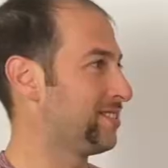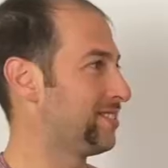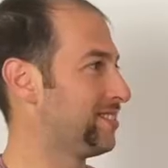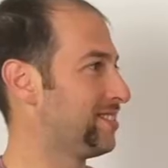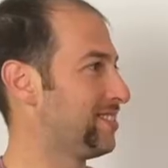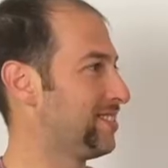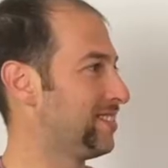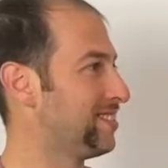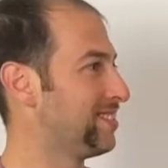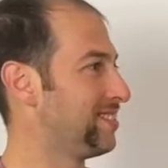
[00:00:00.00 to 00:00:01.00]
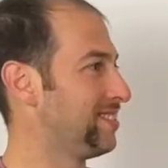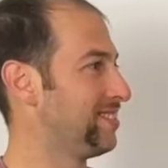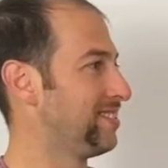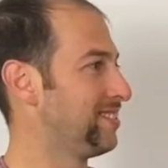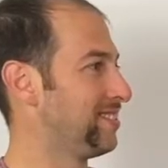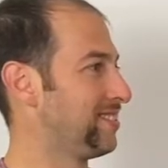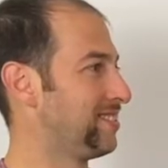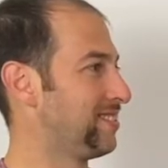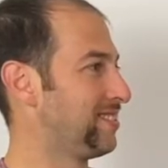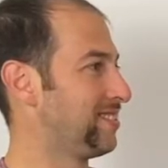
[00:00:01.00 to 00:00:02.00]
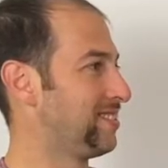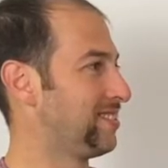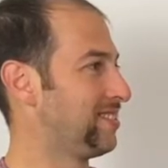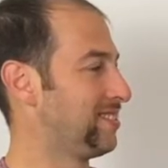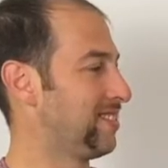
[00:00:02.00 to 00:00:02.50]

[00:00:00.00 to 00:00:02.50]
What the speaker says: [no speech]